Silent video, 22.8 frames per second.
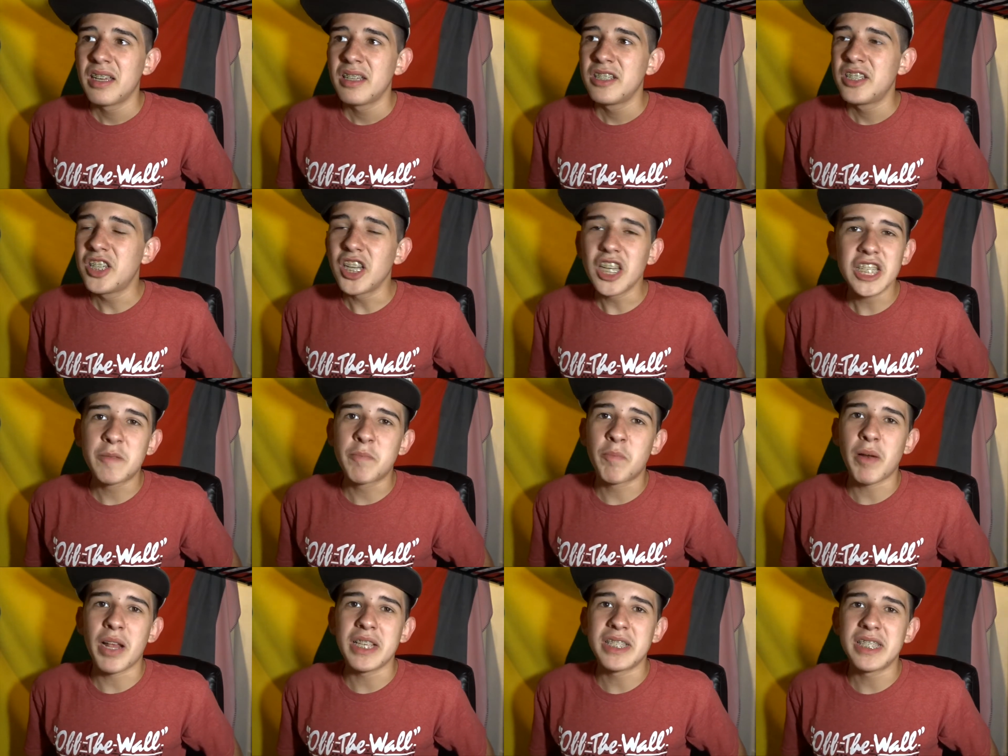
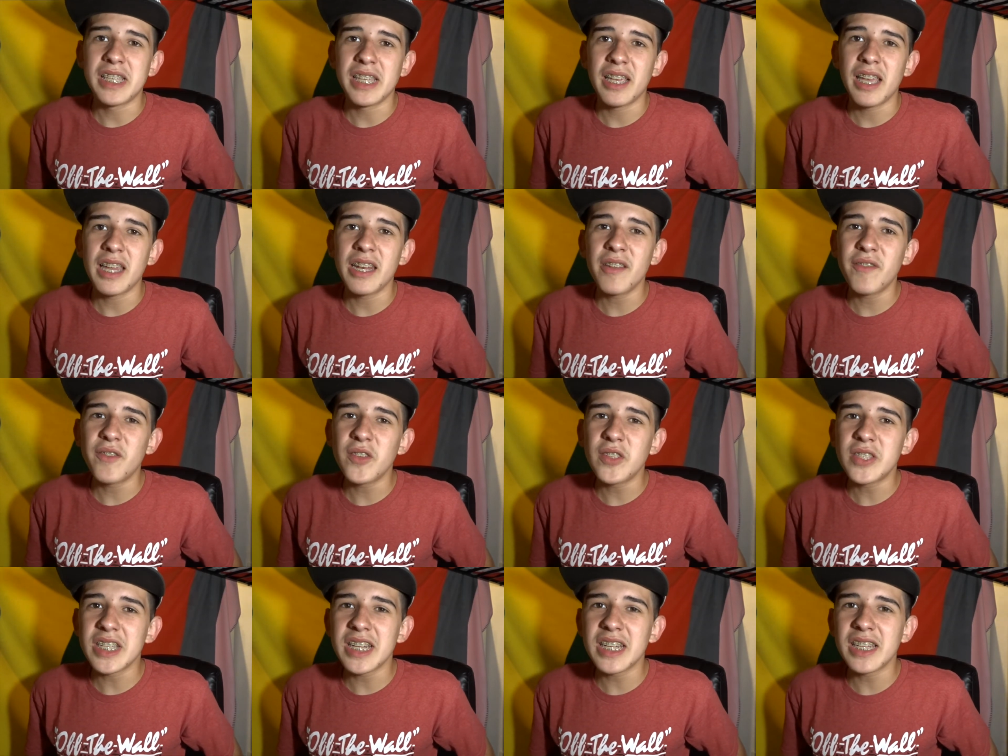Just press it. And if
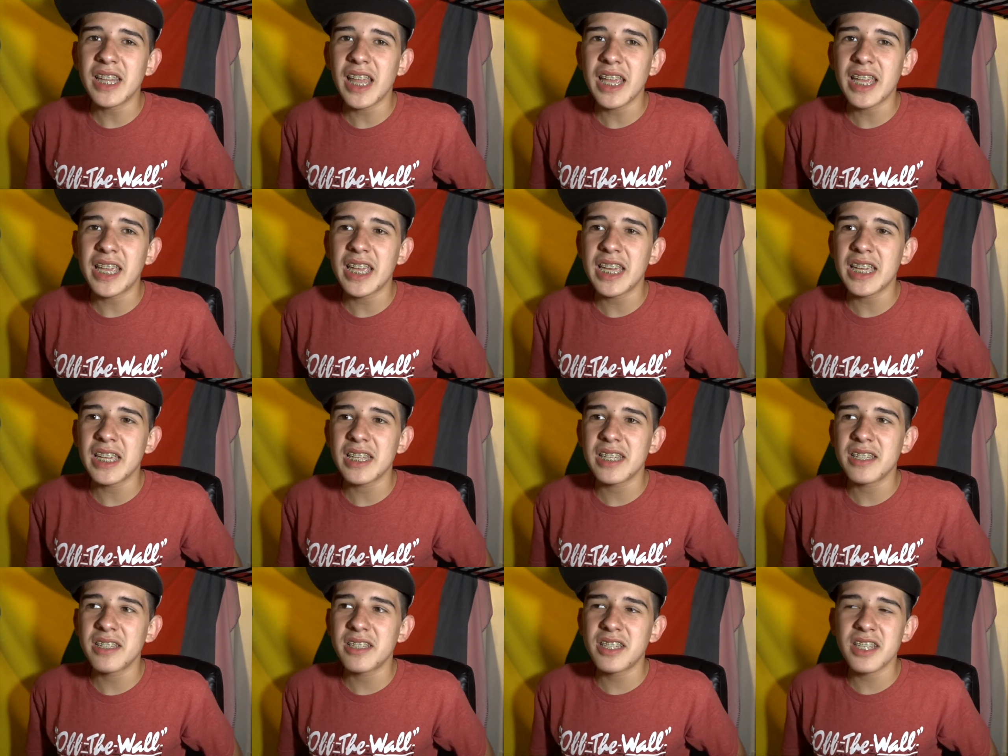you didn't like
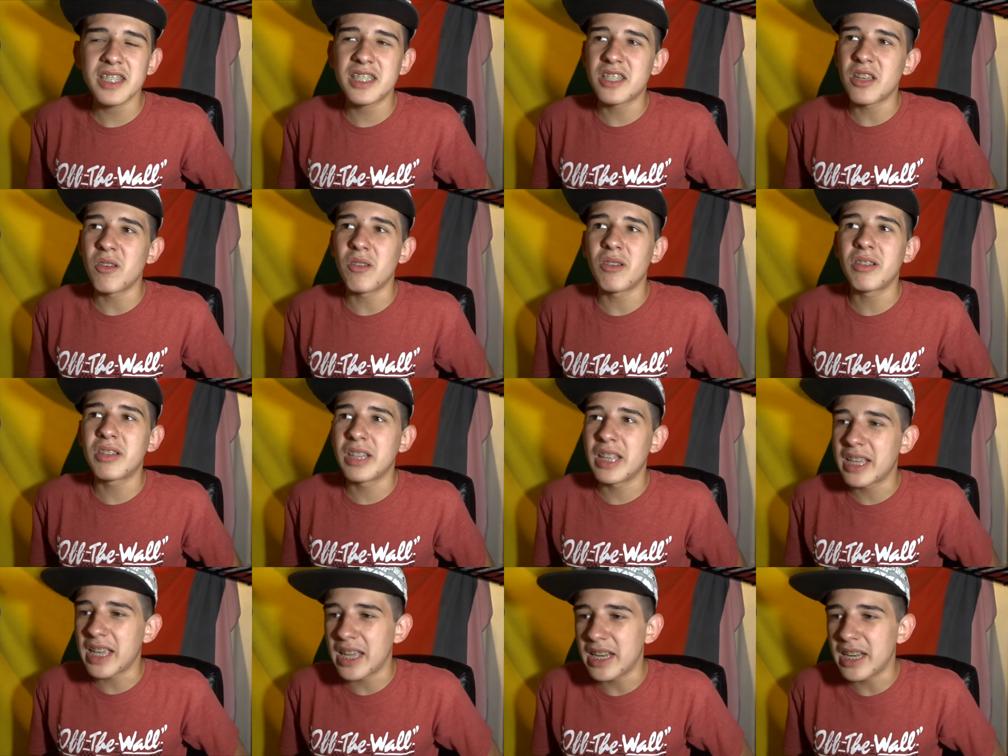it, just don't click